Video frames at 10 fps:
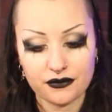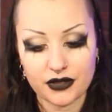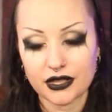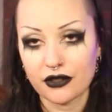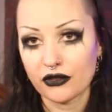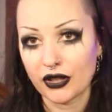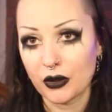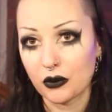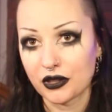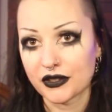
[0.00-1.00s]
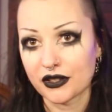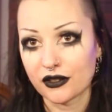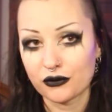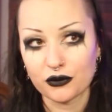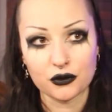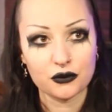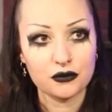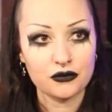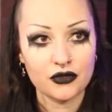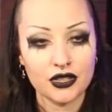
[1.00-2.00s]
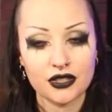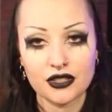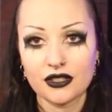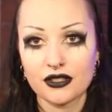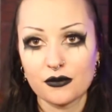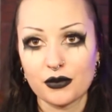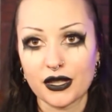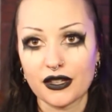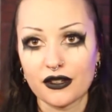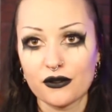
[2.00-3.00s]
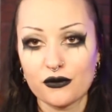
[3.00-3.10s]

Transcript: I don't think one is enough for bigger